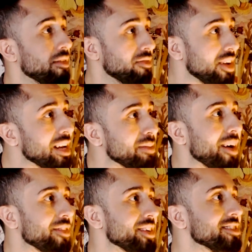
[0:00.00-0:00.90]
feel
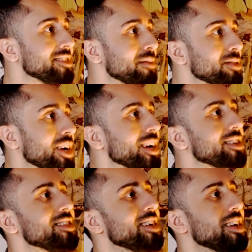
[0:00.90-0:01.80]
about this
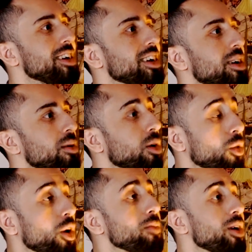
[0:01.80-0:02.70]
subject,
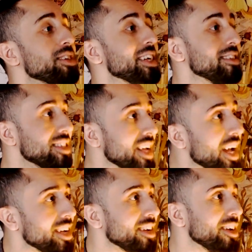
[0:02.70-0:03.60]
although I'm writing it
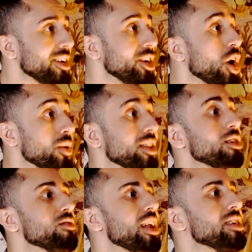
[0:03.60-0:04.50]
today, knowing that
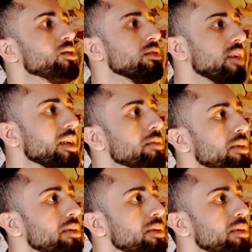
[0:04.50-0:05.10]
those feelings will develop?